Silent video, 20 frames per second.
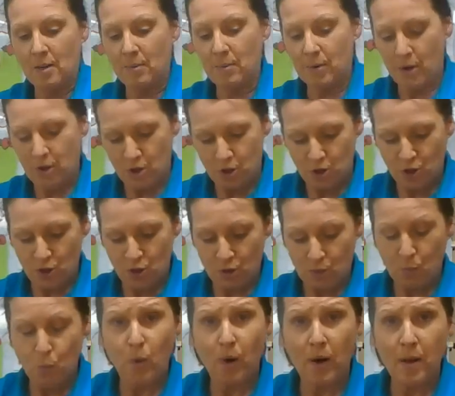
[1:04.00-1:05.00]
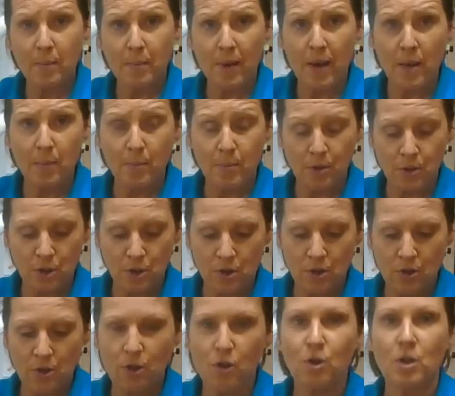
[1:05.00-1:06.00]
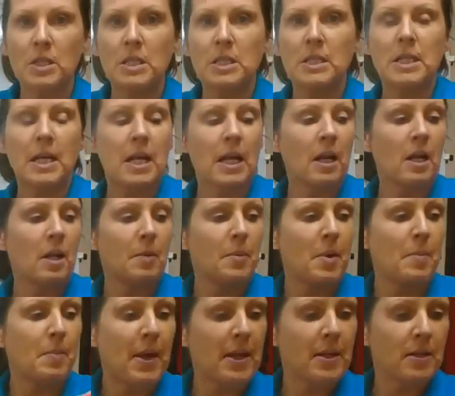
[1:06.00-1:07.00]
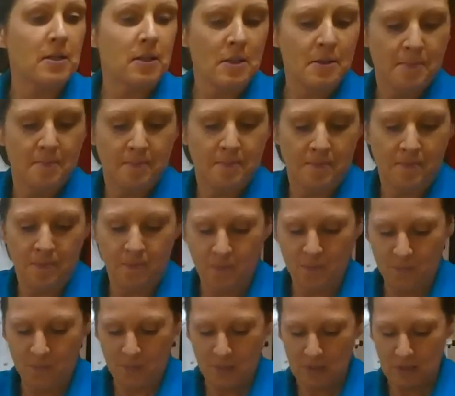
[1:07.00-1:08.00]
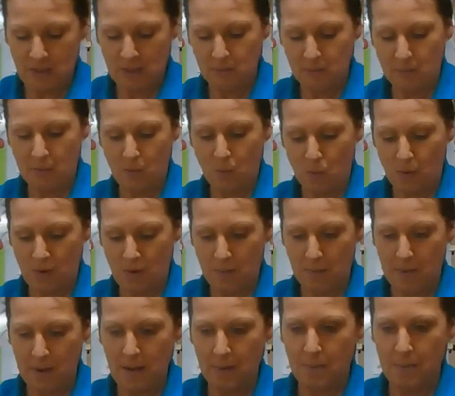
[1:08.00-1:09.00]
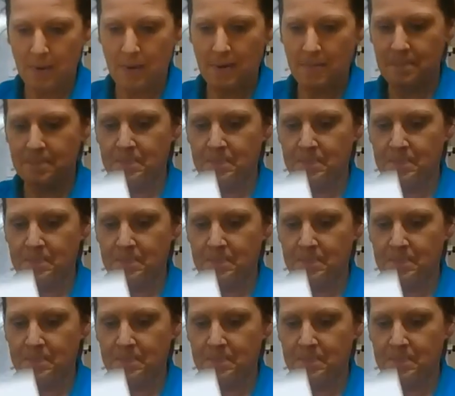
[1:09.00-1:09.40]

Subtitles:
I'm going to choose some white paper just so that you can see it a little bit better. There's my white paper.